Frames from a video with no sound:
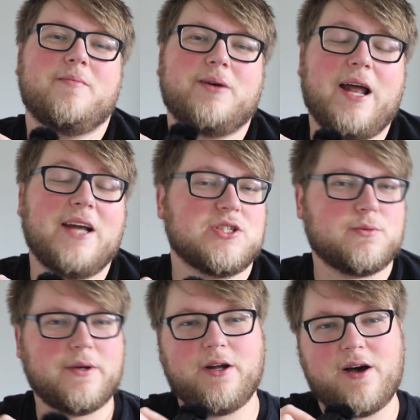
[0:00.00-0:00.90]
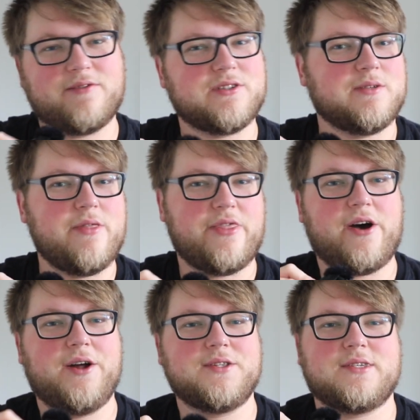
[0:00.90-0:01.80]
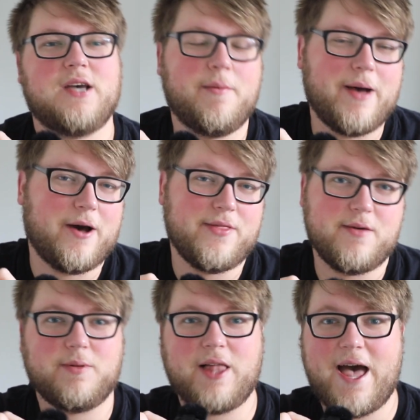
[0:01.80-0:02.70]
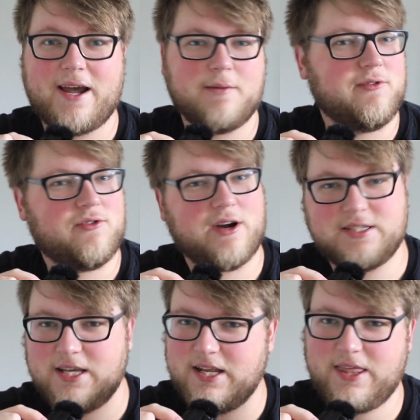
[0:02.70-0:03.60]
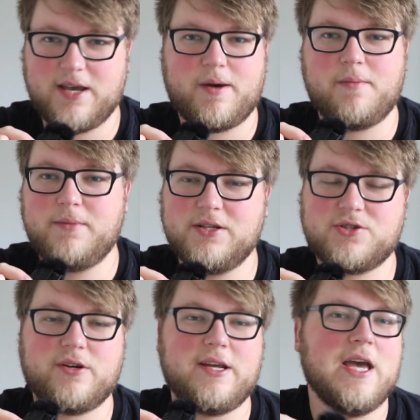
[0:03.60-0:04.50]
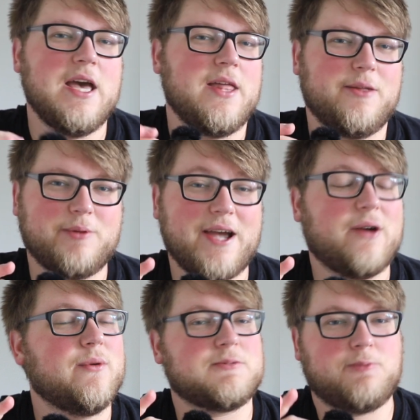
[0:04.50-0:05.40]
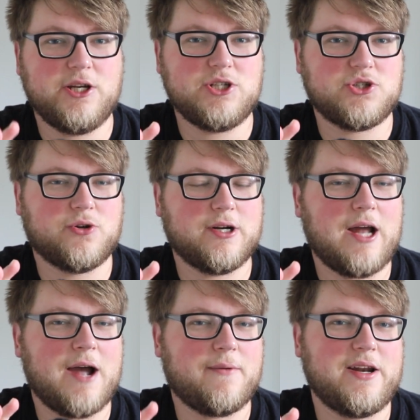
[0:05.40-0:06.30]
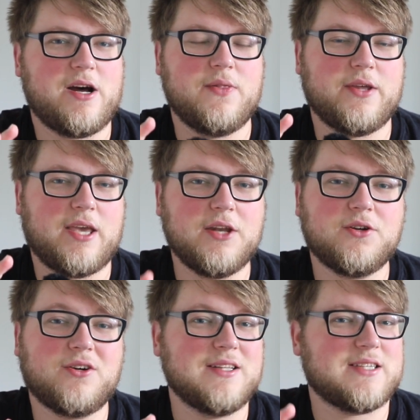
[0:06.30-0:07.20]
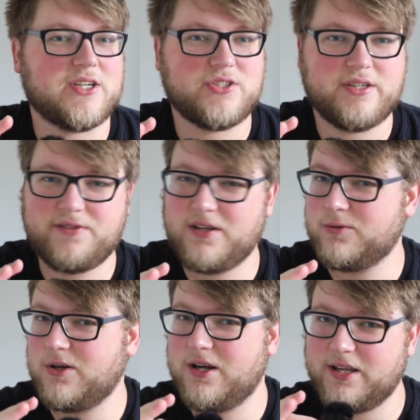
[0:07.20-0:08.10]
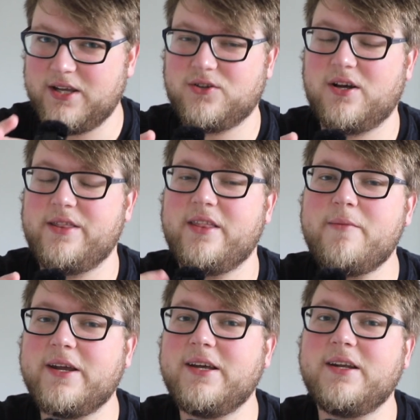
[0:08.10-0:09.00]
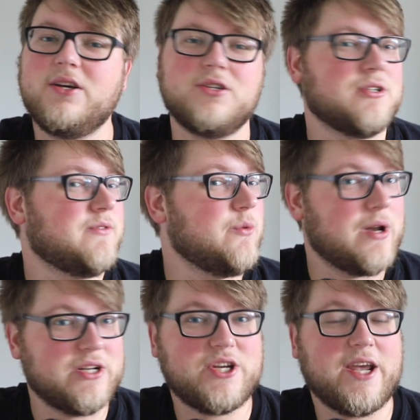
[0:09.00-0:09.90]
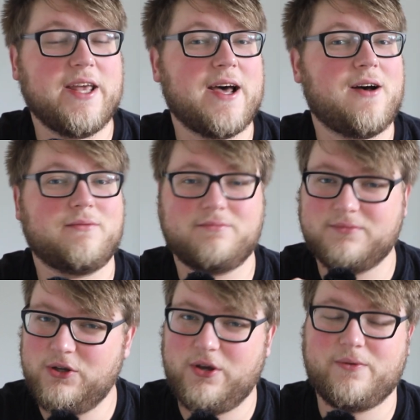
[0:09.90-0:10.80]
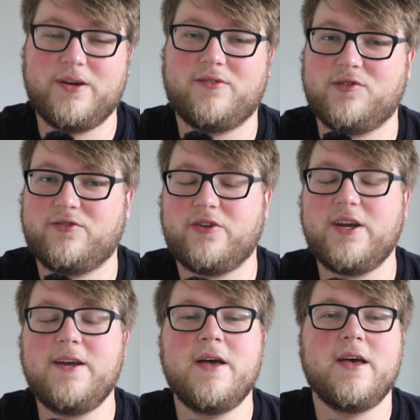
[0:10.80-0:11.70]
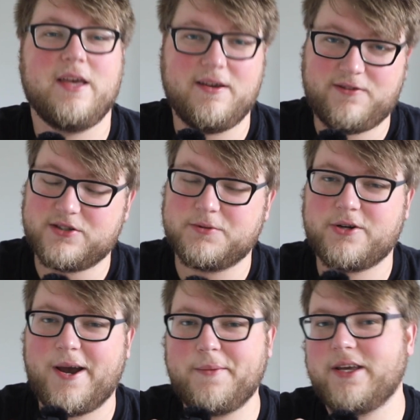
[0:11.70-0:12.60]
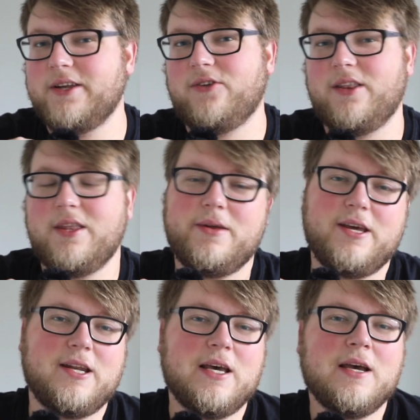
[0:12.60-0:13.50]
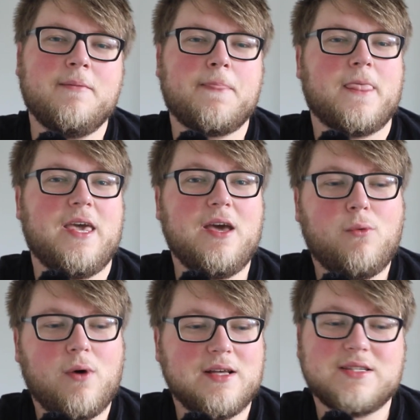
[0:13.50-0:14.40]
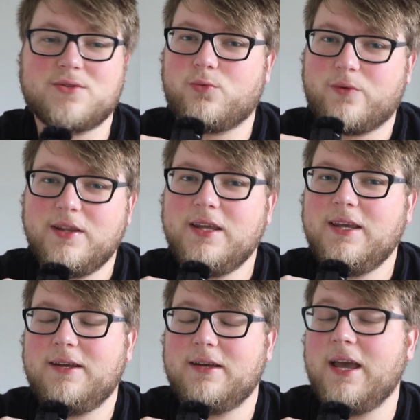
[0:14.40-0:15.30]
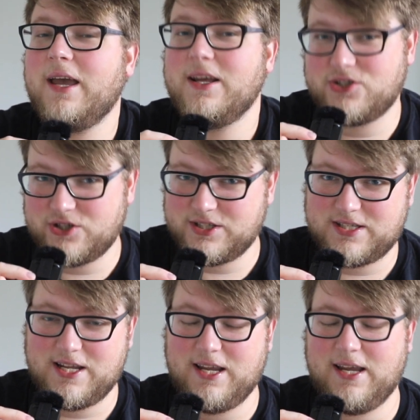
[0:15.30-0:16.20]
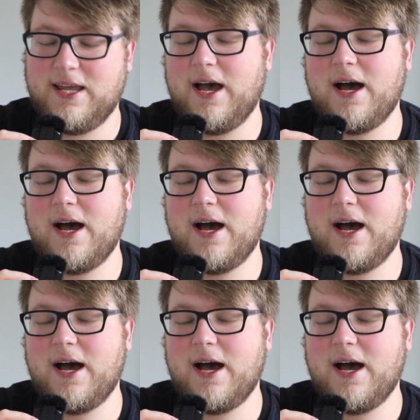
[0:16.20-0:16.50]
But I just wanted to offer some thoughts about The Black before I say anything about Misery. The Black was pretty short. I read it on the Kindle. It's actually available on Kindle Unlimited. So if you want to check it out, you can read it for free if you're subscribed to Kindle Unlimited. It was really interesting.